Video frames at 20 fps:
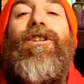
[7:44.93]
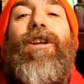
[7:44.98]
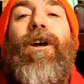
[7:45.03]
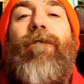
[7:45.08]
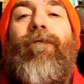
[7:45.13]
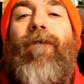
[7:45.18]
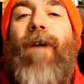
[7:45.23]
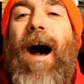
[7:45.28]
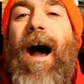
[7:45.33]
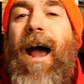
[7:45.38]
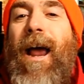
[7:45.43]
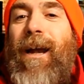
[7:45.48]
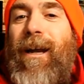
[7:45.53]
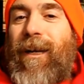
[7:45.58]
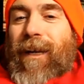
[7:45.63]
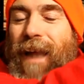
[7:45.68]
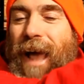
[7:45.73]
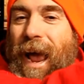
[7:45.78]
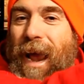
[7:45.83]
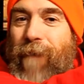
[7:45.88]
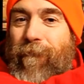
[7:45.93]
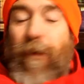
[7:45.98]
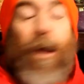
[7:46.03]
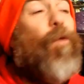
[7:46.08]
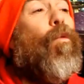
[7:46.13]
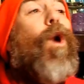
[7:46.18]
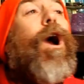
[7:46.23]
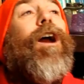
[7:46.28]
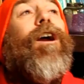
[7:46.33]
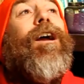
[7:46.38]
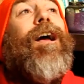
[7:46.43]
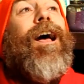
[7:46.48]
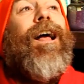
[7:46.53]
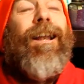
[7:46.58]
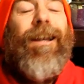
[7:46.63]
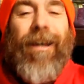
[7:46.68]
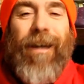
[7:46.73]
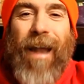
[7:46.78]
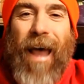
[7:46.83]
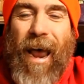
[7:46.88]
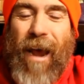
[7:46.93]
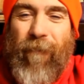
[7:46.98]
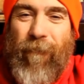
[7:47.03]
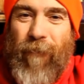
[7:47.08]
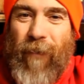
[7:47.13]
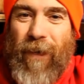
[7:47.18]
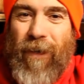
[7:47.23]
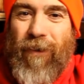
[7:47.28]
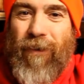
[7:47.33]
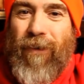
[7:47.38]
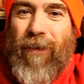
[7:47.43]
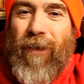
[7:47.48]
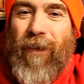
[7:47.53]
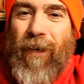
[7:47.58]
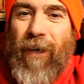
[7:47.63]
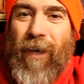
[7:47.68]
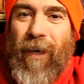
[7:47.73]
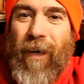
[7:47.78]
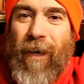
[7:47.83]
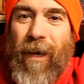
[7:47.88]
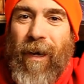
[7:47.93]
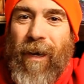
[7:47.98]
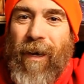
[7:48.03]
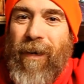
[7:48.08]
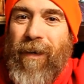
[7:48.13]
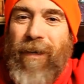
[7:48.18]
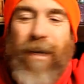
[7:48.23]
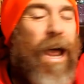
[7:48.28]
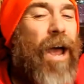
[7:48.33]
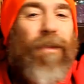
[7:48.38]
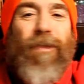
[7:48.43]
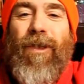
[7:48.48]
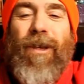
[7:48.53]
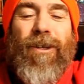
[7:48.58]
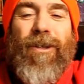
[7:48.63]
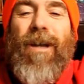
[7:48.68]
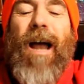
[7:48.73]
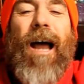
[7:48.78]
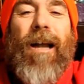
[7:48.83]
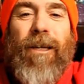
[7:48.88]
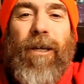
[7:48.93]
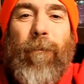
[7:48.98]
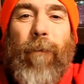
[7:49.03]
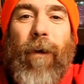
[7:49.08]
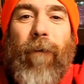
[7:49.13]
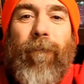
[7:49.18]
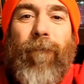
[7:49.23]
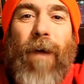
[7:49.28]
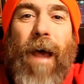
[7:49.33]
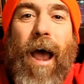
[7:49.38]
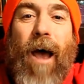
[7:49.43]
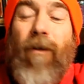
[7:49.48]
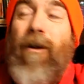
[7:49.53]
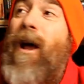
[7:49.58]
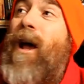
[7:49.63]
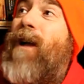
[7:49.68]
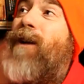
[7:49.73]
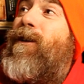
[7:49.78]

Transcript: Divine life. And where life is, death is not to be found.